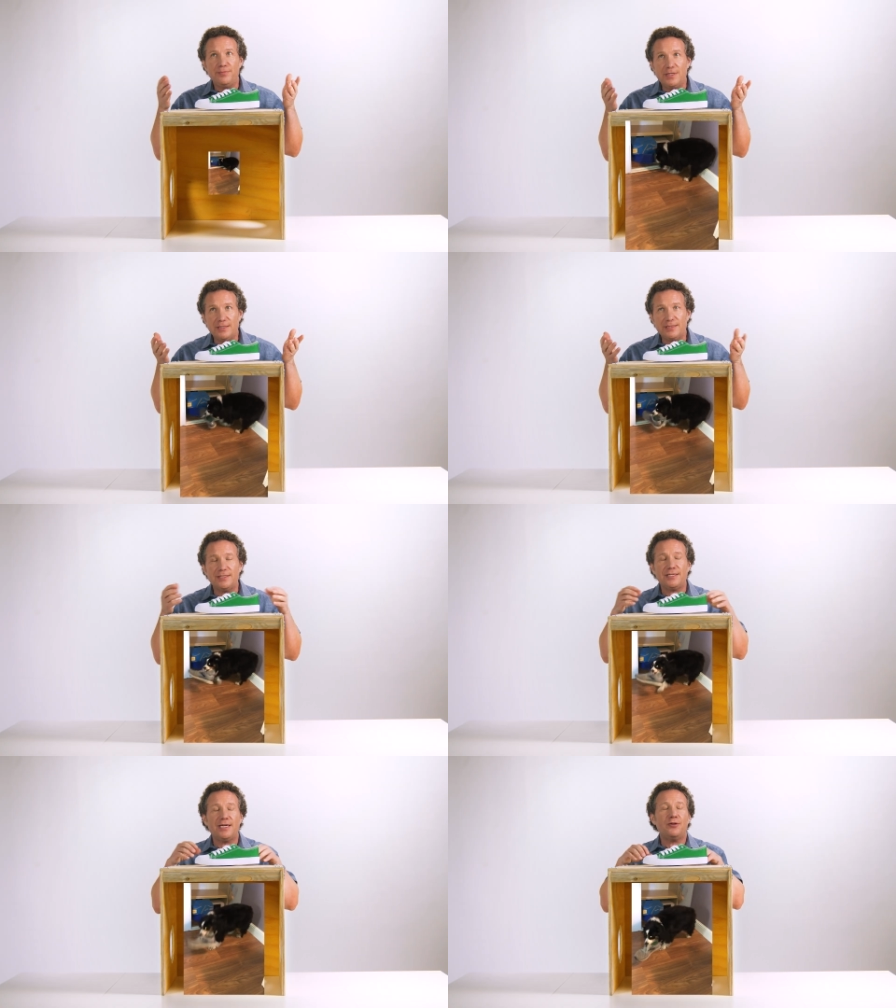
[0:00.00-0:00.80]
Needless to
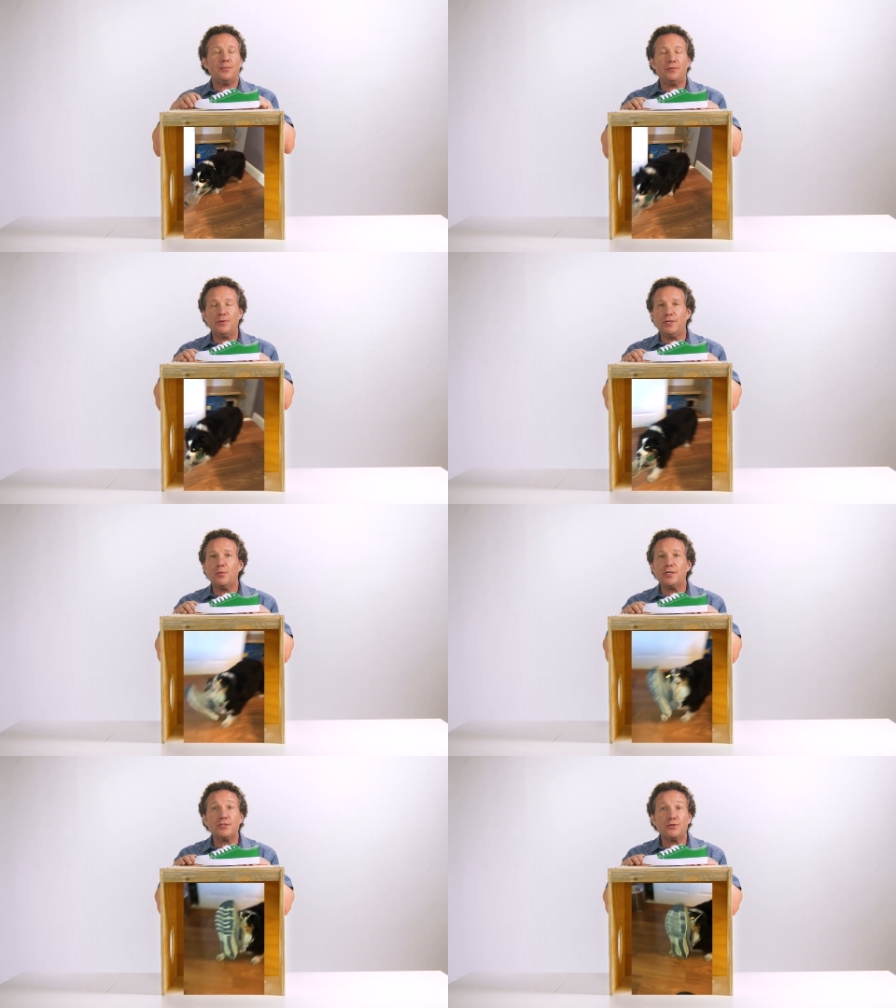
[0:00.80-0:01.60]
say, nobody really
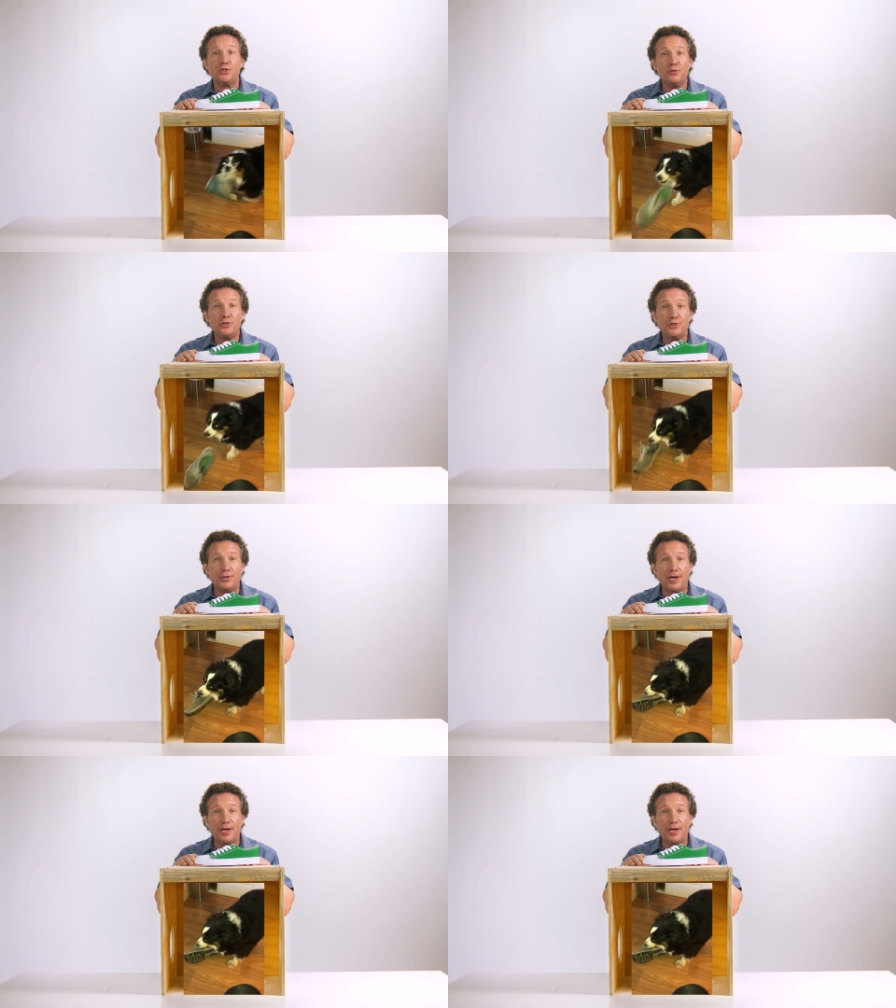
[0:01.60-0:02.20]
wants their shoes chewed